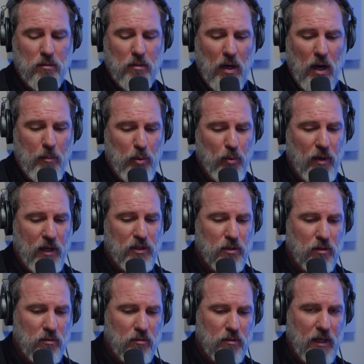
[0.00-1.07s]

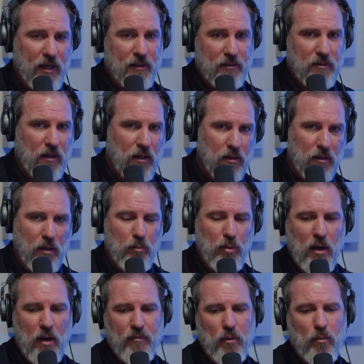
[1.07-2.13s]
operational, I guess, net
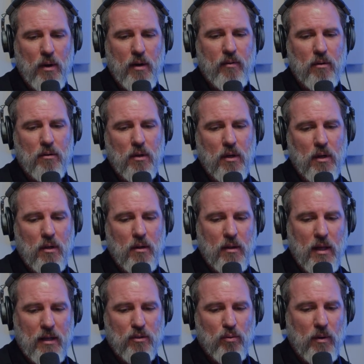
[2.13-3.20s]
profit or whatever.
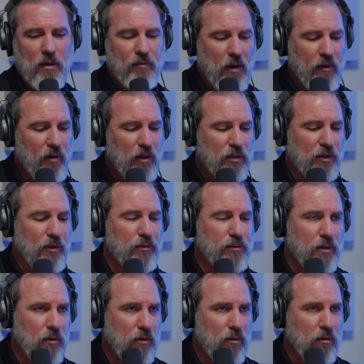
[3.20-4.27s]
That 2,500 goes
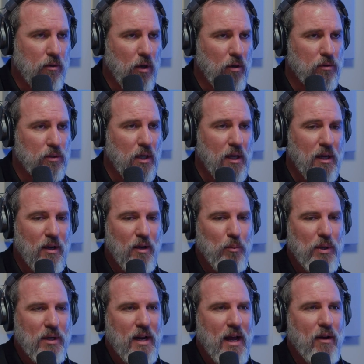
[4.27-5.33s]
to the new coach.
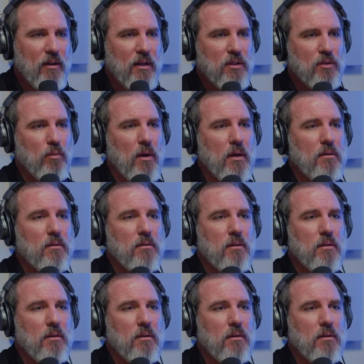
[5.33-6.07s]
But now guess what?